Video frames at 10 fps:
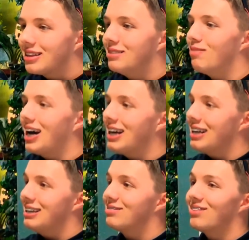
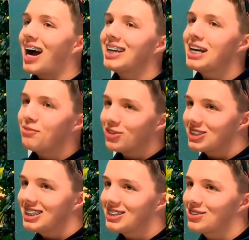my neighbor
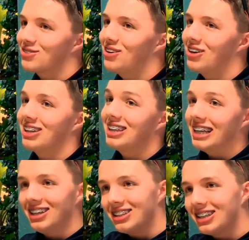says it's wrong,
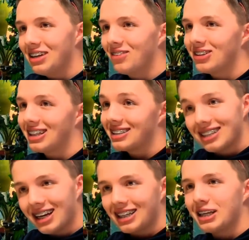the other neighbor that's
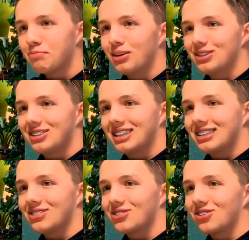not getting punched
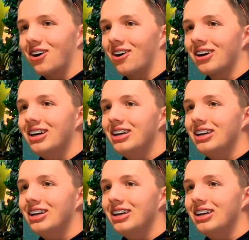says it's wrong.